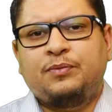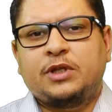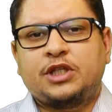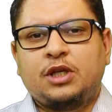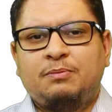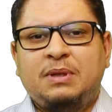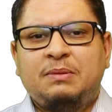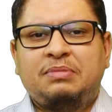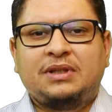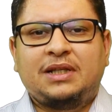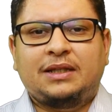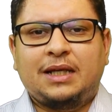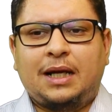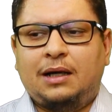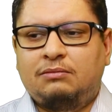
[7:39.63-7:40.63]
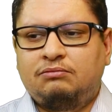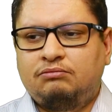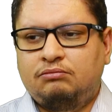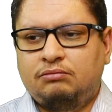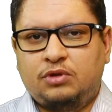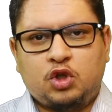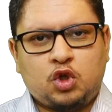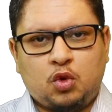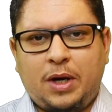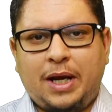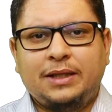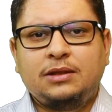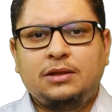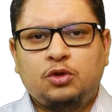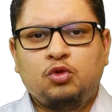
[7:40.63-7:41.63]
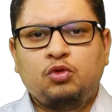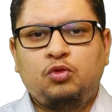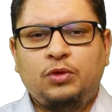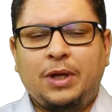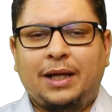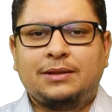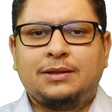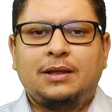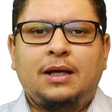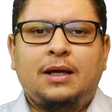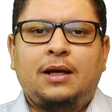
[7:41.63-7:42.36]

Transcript: some people that are trained to do that.